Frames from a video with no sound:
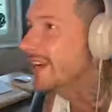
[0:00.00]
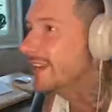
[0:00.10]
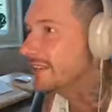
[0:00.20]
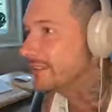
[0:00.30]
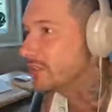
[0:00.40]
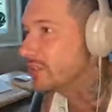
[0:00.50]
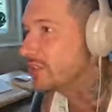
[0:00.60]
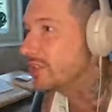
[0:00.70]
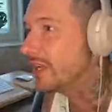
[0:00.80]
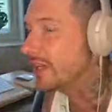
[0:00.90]
It's
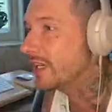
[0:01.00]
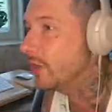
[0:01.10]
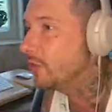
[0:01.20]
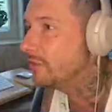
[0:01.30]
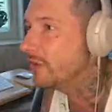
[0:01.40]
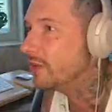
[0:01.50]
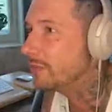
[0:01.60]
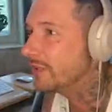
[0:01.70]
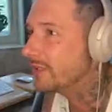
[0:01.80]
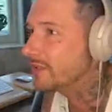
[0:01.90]
a cow farm,
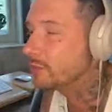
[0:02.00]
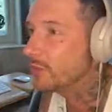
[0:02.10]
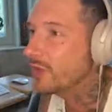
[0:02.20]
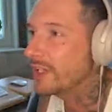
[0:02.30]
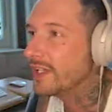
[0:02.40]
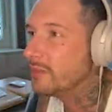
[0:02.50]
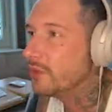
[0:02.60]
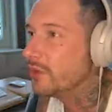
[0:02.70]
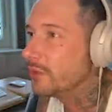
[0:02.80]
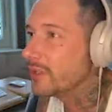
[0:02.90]
but it doesn't work
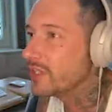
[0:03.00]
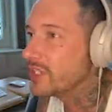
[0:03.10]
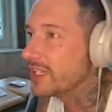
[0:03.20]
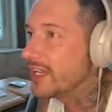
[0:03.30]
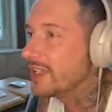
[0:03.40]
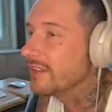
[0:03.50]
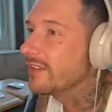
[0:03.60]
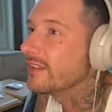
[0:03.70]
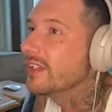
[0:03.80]
anymore because she can't